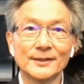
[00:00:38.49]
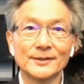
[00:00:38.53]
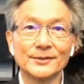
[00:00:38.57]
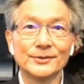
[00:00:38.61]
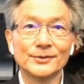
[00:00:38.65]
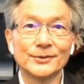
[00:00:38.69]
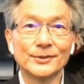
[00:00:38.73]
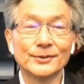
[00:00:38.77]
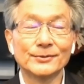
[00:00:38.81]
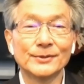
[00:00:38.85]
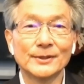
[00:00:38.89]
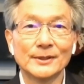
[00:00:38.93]

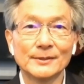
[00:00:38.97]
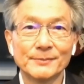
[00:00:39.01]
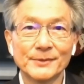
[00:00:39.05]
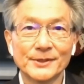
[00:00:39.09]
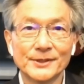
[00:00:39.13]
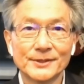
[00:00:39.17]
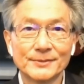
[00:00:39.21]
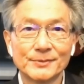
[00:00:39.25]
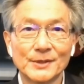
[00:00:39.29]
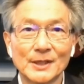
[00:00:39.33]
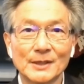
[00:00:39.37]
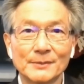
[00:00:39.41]
Europe
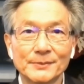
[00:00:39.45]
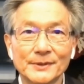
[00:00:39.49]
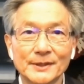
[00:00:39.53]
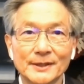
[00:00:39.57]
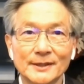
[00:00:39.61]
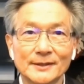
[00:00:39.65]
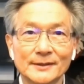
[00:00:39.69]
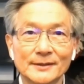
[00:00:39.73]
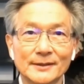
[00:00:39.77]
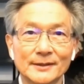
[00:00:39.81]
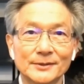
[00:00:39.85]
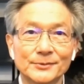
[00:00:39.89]
is
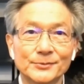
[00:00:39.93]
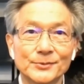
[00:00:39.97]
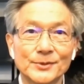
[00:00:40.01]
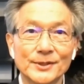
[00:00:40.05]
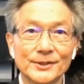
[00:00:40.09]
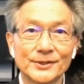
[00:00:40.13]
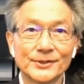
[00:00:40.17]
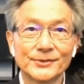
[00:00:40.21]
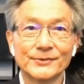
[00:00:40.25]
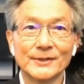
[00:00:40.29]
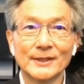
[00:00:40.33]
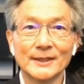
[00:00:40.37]
probably the
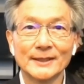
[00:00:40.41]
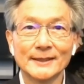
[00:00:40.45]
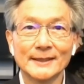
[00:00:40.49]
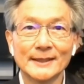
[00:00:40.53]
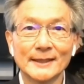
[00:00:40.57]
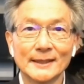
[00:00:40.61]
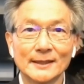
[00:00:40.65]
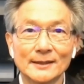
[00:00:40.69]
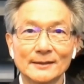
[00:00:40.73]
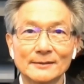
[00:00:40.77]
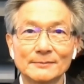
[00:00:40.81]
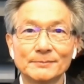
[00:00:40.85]
worst right
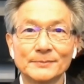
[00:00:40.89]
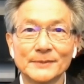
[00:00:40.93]
now